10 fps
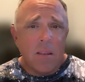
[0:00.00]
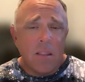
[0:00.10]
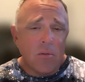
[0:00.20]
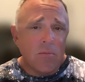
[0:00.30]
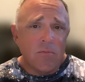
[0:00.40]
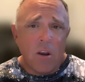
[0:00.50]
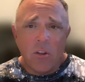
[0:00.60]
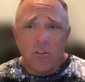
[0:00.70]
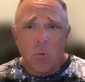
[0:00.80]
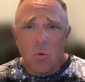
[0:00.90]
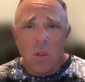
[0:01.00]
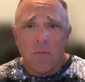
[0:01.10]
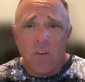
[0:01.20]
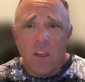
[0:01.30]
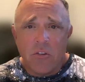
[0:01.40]
They're very spooky
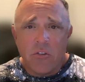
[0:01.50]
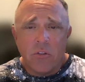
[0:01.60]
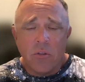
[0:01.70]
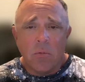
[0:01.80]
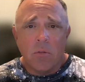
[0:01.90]
fish.